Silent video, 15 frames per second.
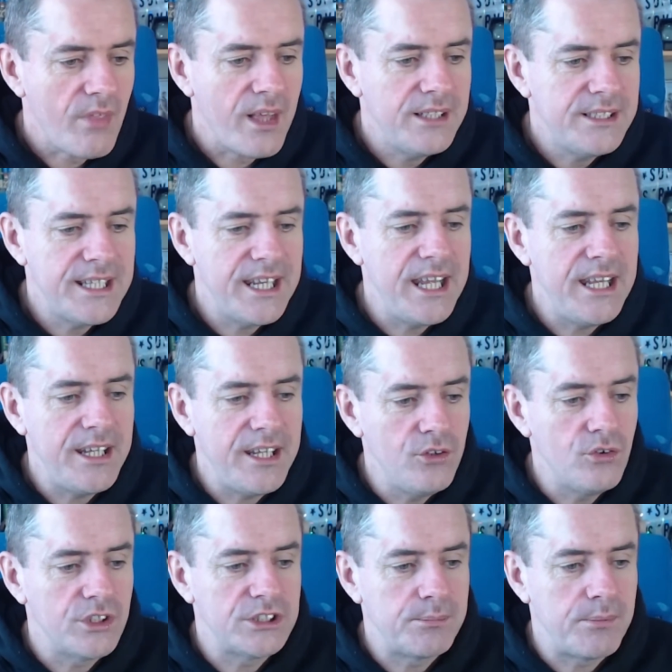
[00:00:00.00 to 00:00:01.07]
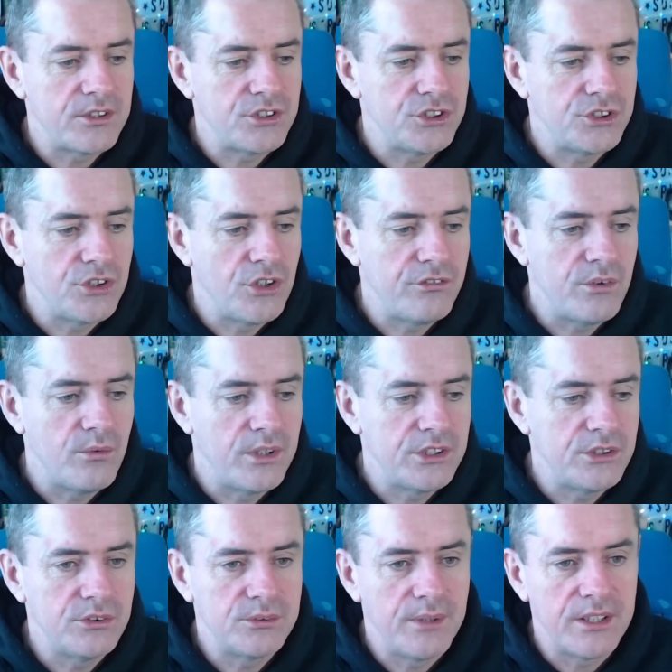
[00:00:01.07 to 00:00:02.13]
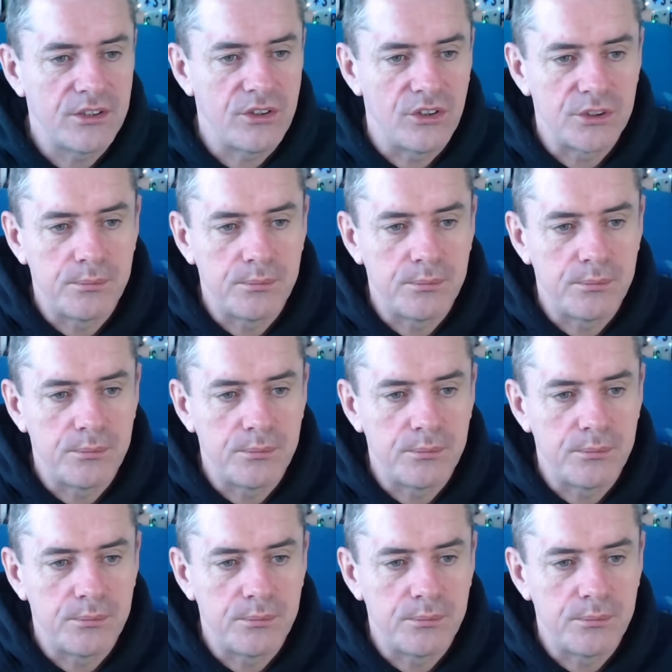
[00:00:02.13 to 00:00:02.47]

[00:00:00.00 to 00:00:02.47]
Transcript: Today, you can sponsor the show if you want to as well, of course.